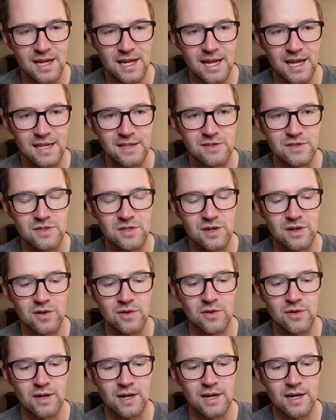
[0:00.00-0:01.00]
And
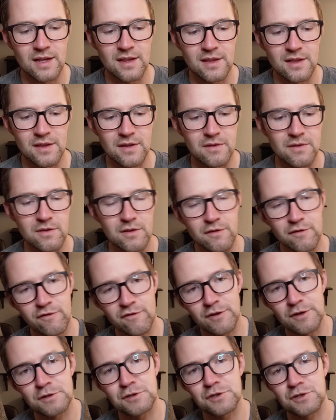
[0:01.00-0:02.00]
so the
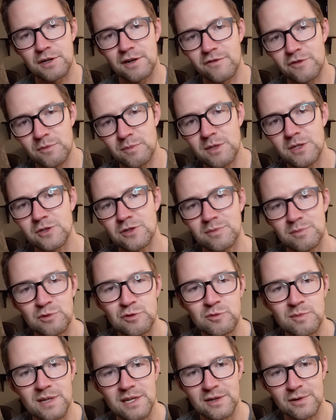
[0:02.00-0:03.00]
future of the missional
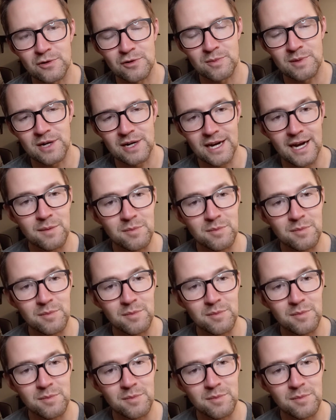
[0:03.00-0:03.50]
movement in North America,